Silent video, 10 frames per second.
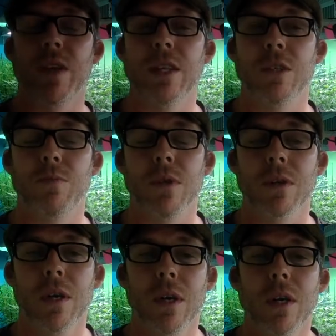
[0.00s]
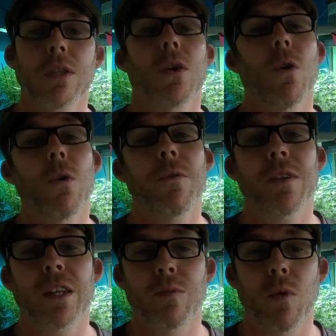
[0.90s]
in this book. So
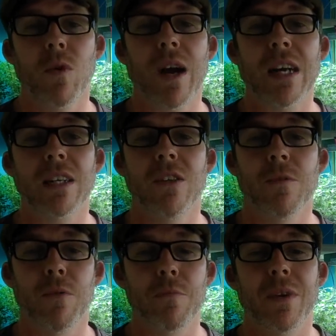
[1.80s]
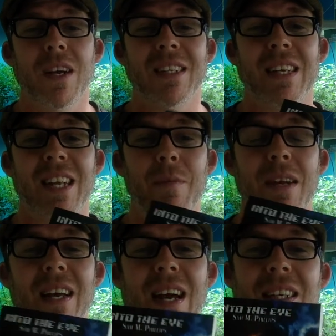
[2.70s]
hopefully that's more eyes on your book because that's how
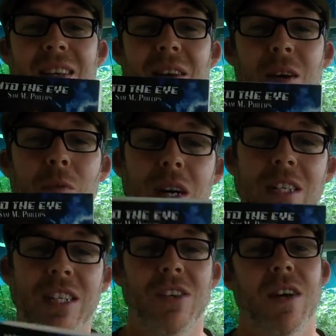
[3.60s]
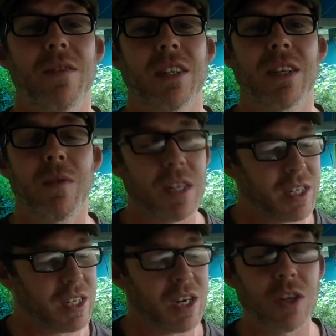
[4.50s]
many eyes I want to see on this. I want to
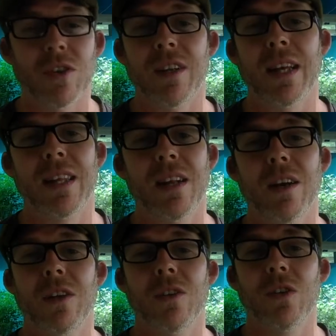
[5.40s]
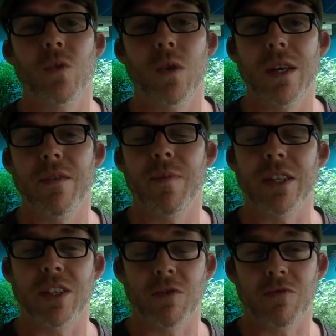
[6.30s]
see 119, 120 of
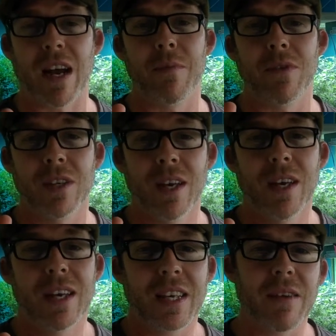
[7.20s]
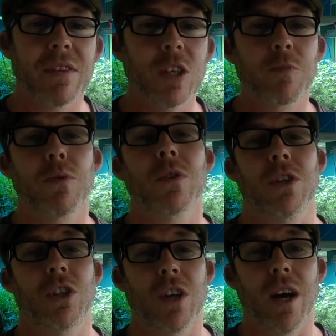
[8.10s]
my subscribers giving this book a
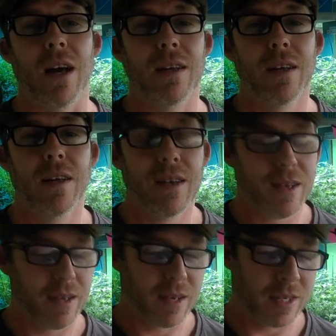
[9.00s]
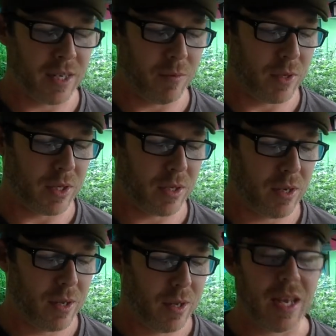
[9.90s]
shot. Because it was
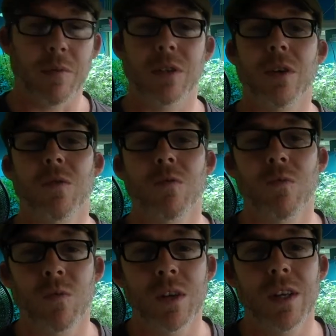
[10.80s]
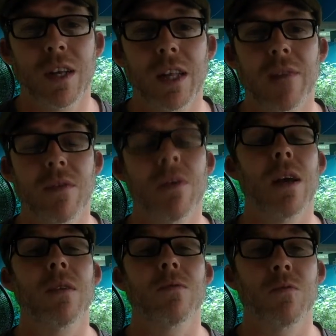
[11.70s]
really clever
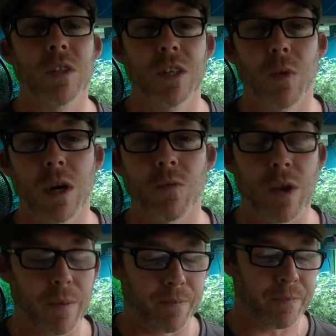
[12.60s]
and really well written.